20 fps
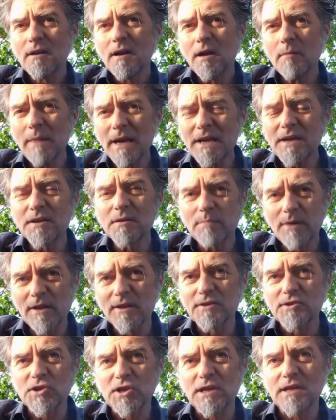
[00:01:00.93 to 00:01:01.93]
I make an
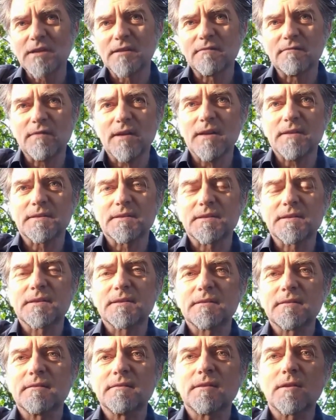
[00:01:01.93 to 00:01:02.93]
apology in
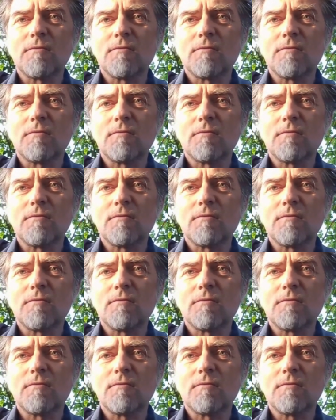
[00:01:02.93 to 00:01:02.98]
advance. The